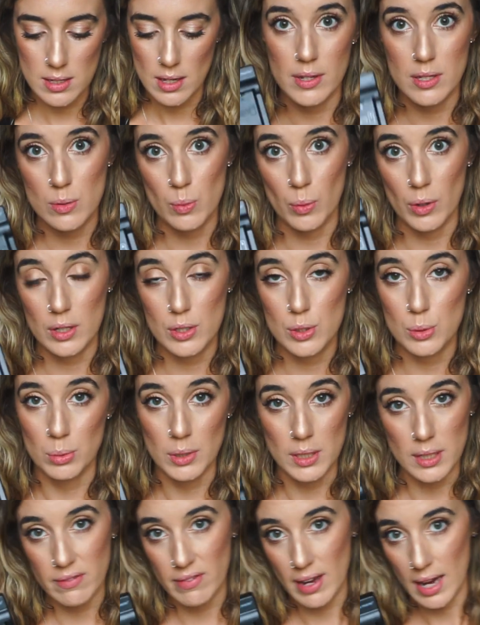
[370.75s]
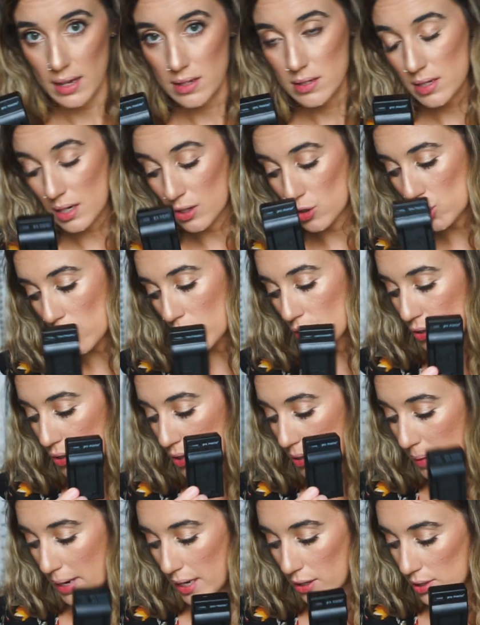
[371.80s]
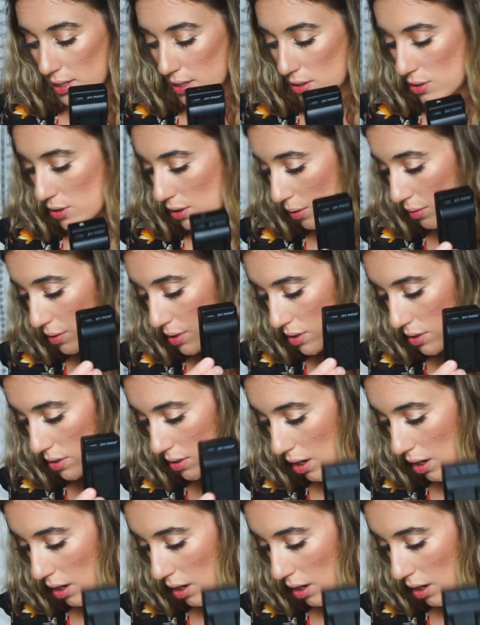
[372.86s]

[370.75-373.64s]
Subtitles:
This works really fast and charges the batteries, so this is